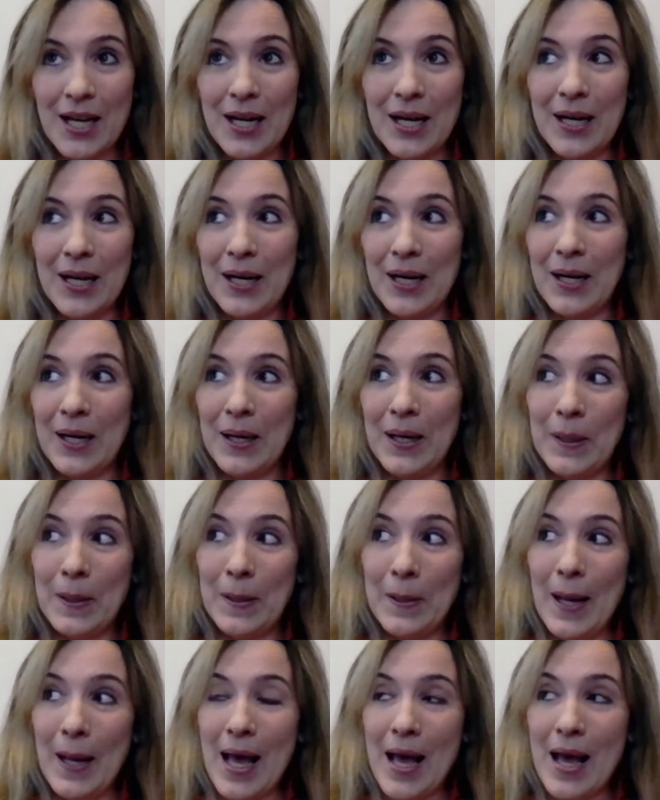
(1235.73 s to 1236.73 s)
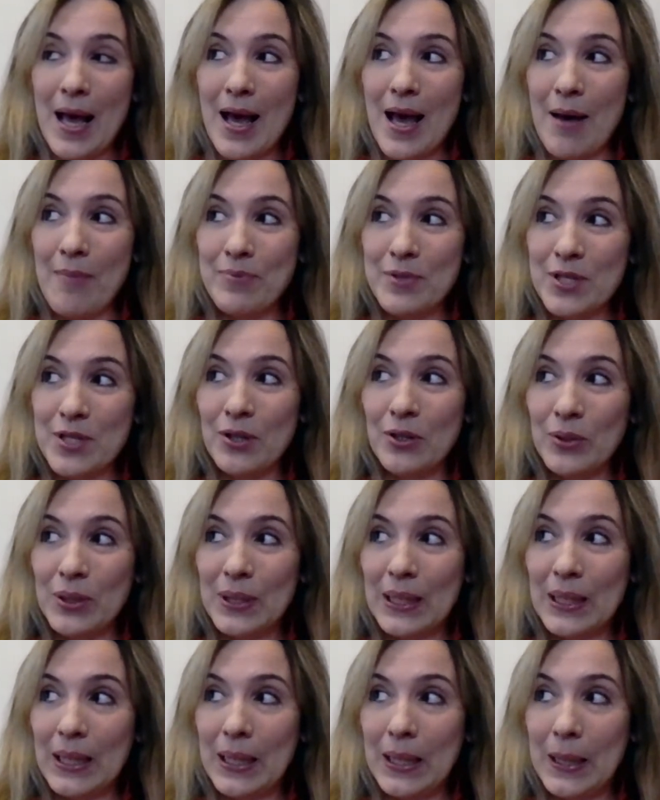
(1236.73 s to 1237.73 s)

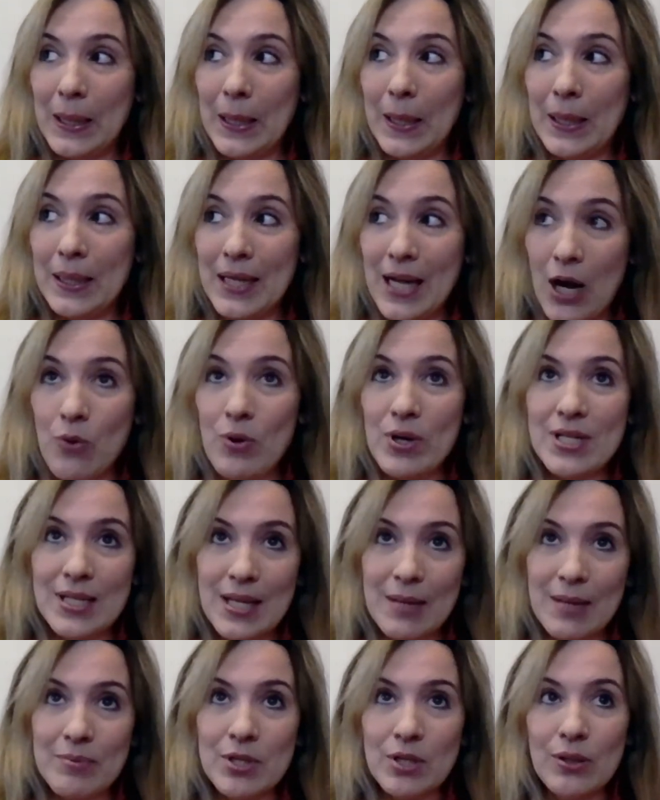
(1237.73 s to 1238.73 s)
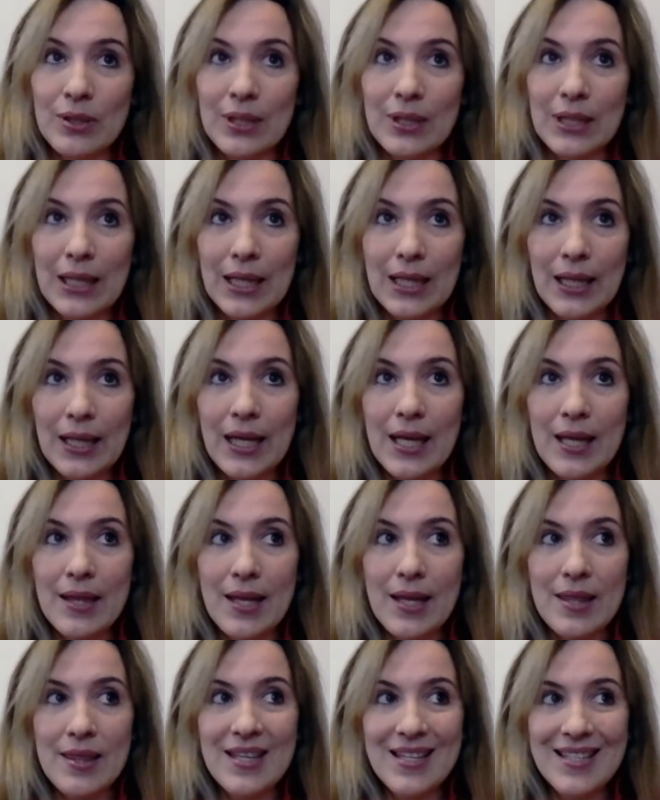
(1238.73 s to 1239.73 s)
absolutely, now it's absolutely clear
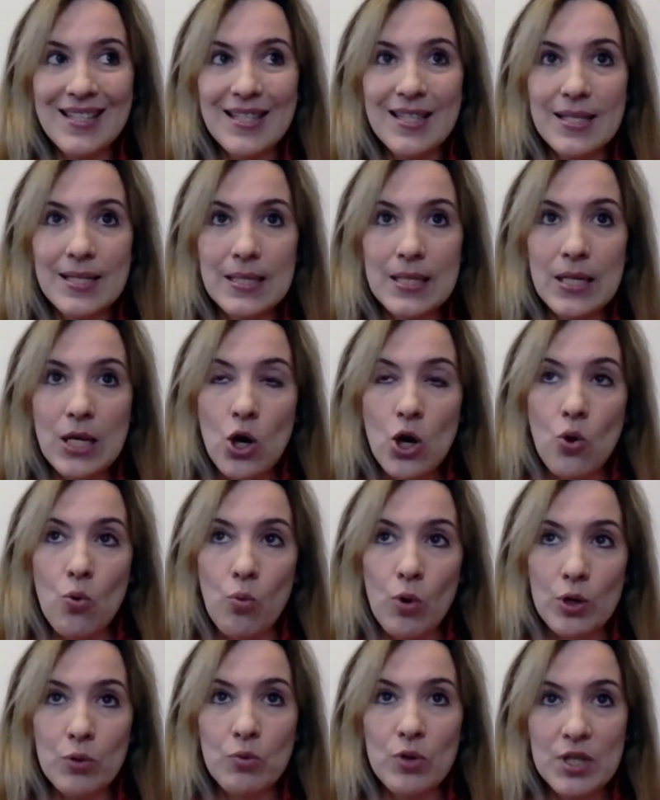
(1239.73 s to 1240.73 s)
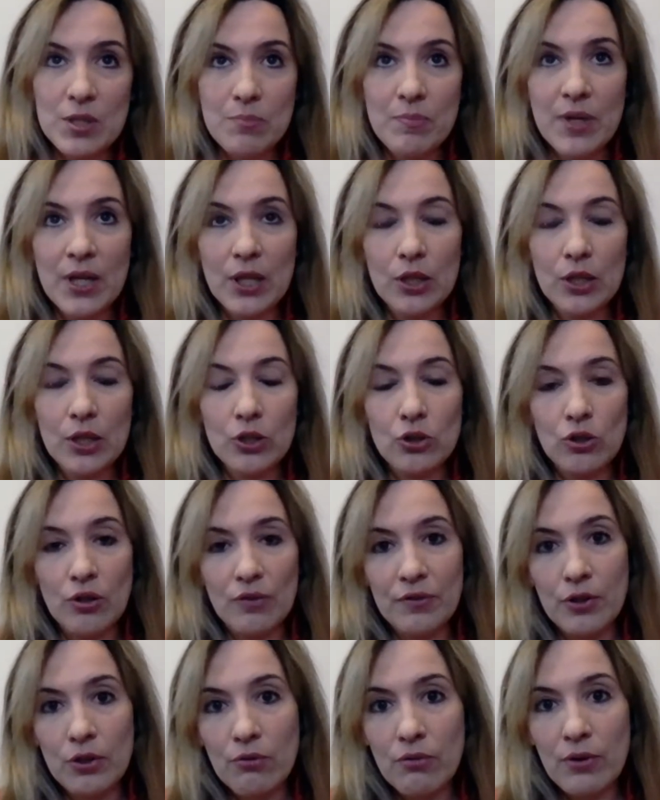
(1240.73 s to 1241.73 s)
that this is what was built
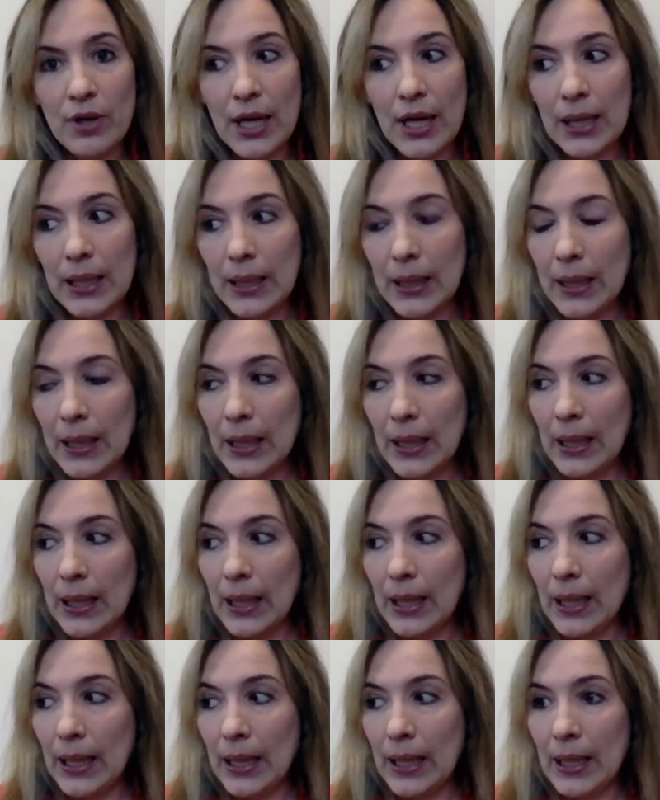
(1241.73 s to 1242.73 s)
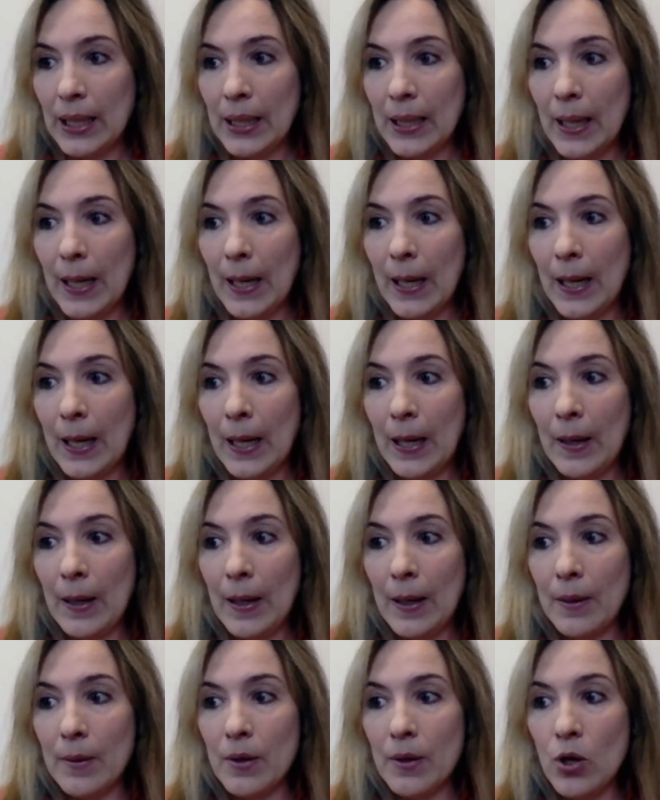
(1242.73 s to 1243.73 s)
of Ukraine. And
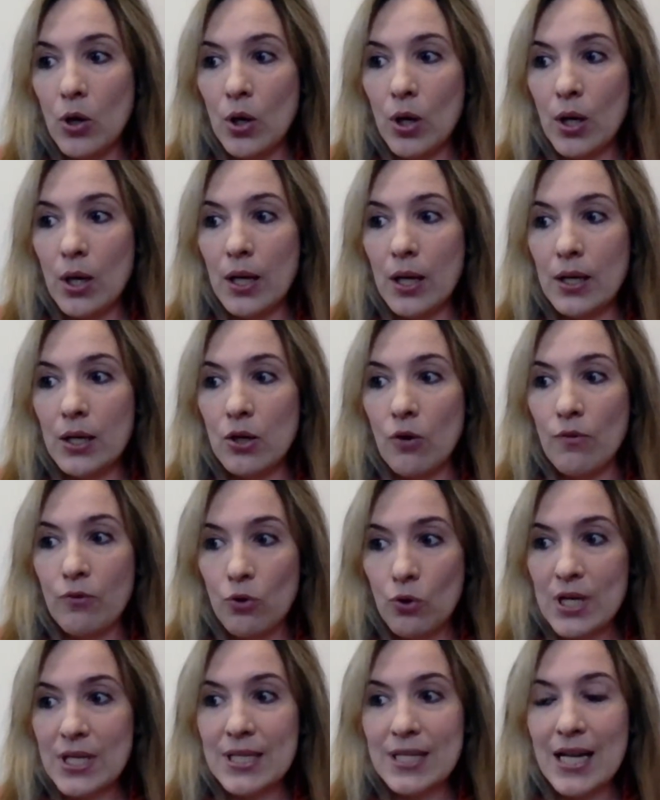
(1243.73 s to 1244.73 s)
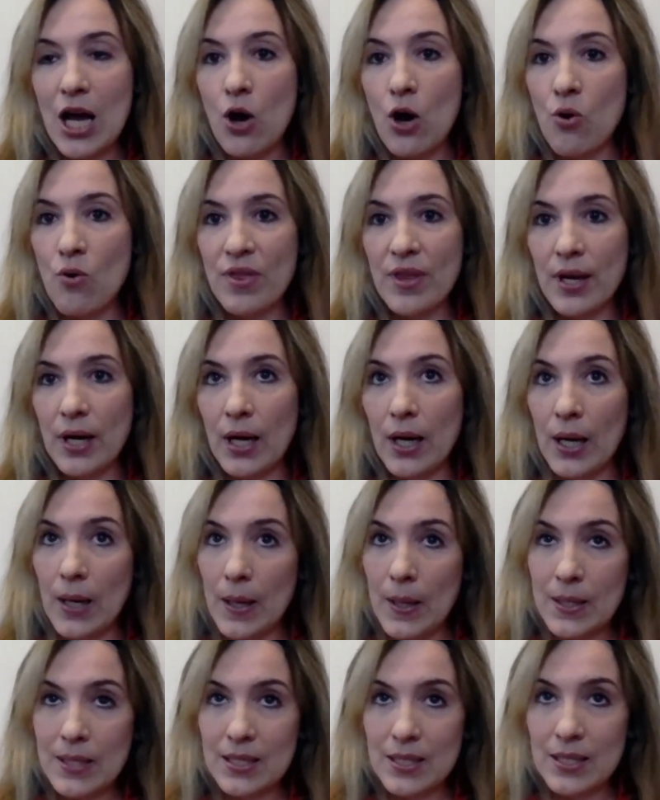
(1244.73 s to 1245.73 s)
of course, now
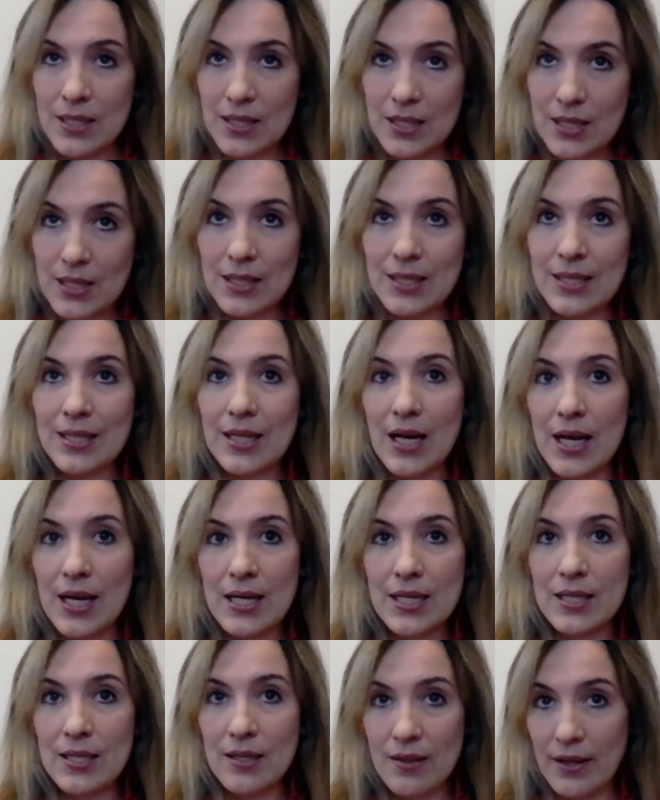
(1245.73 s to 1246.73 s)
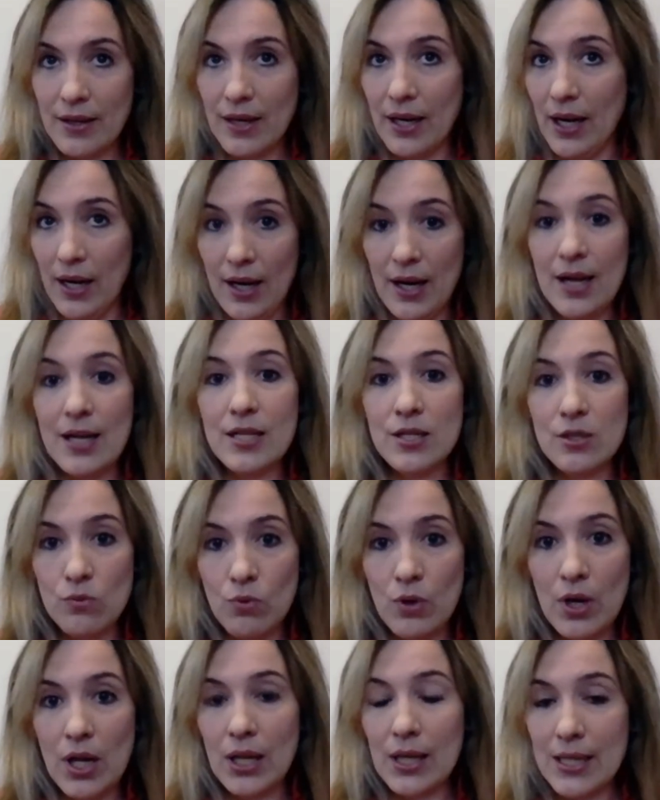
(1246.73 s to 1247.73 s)
their society there as
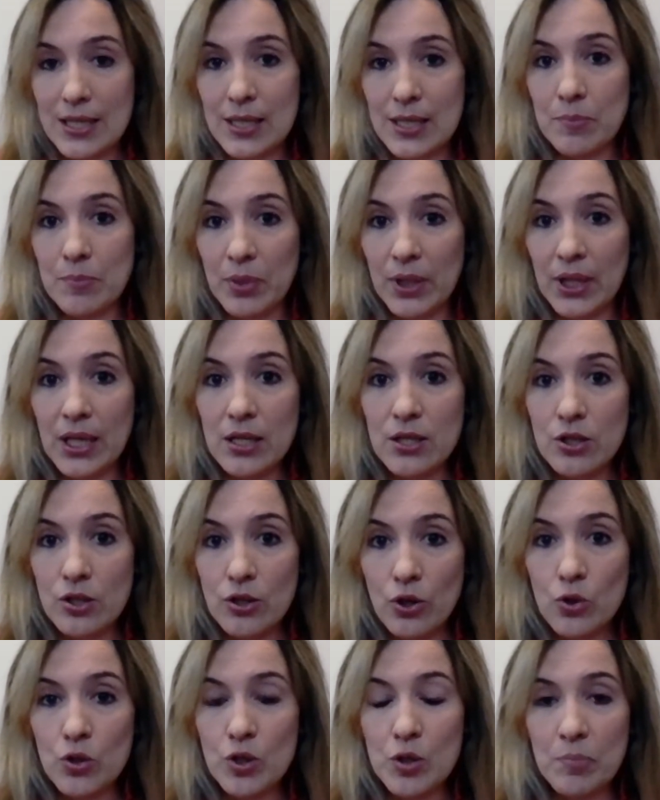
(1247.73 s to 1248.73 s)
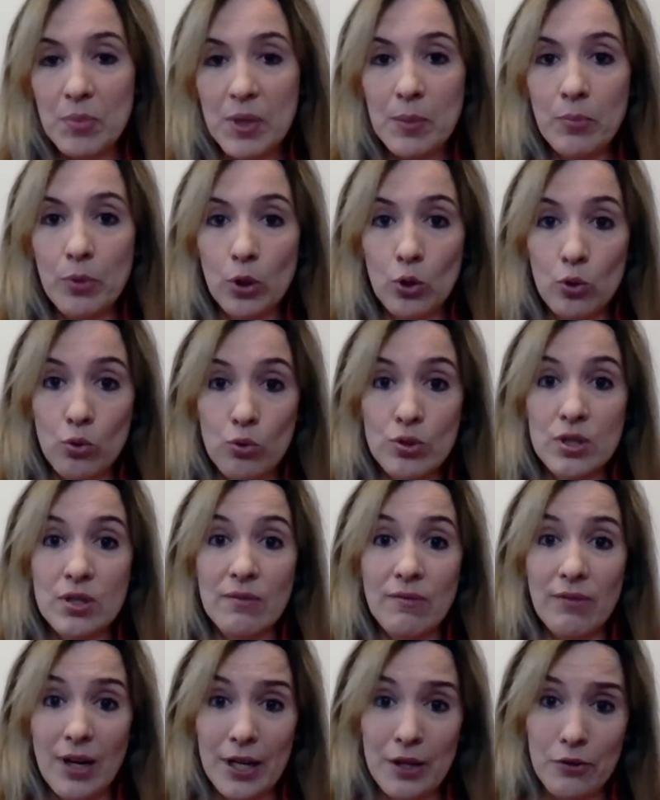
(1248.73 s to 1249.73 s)
well is split. Those people who
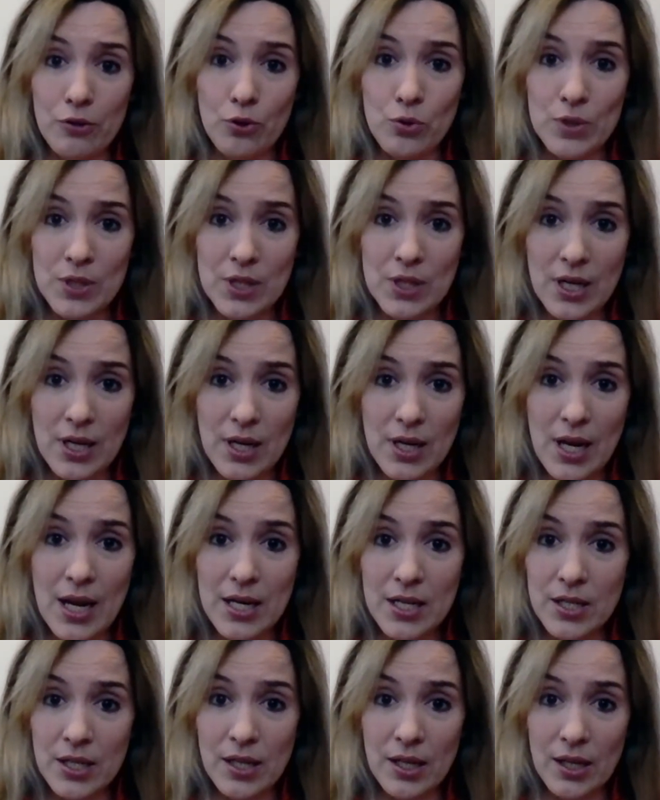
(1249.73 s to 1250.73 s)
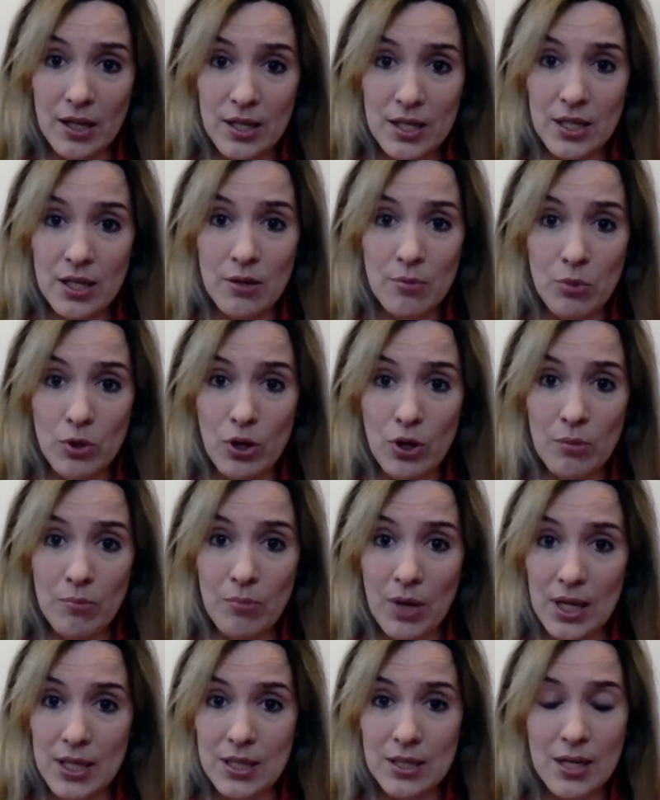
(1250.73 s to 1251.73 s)
survived those 8 years in
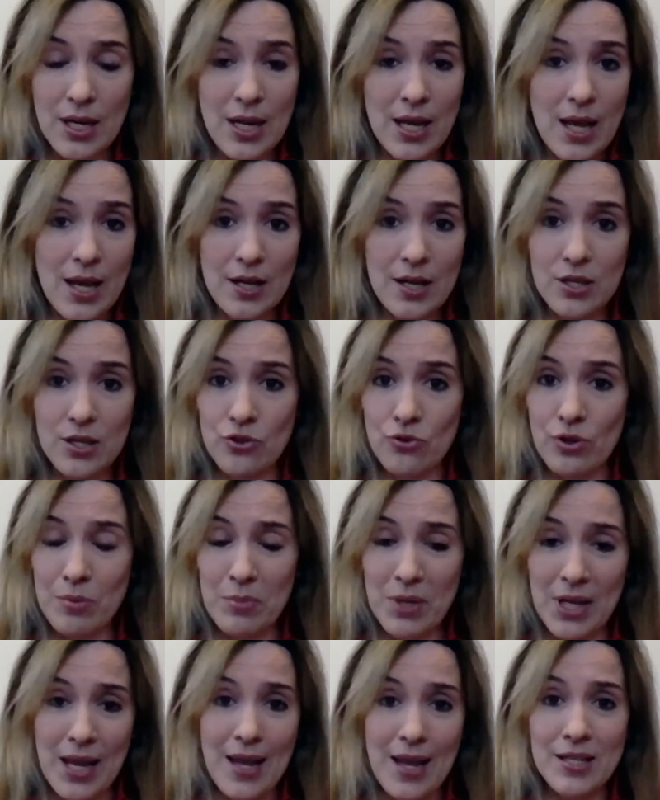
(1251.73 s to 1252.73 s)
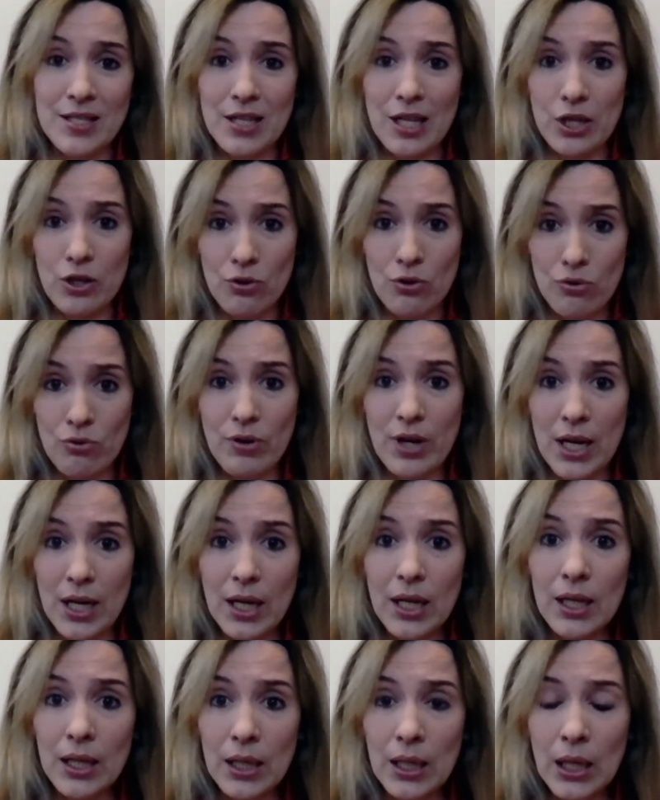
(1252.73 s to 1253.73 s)
Donbass are extremely
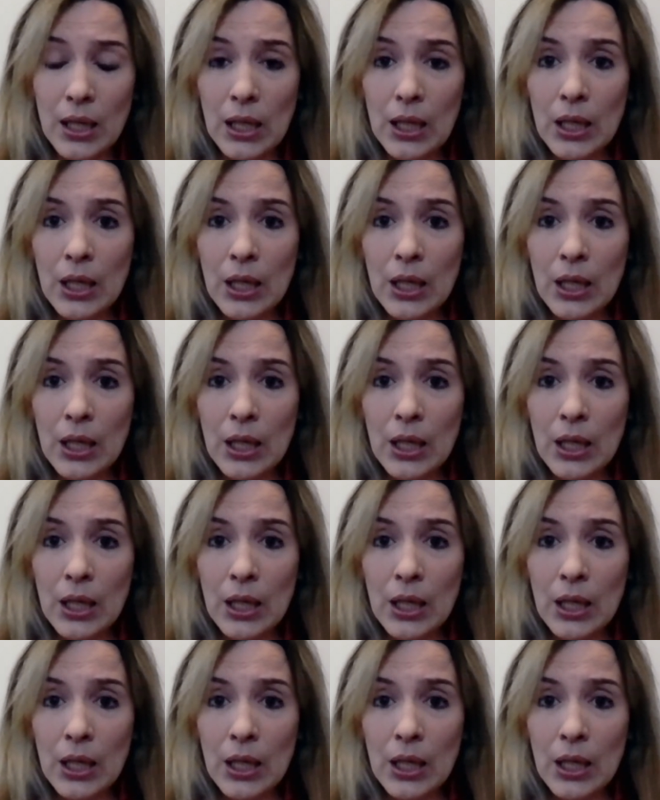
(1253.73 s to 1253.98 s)
anti-Ukrainian,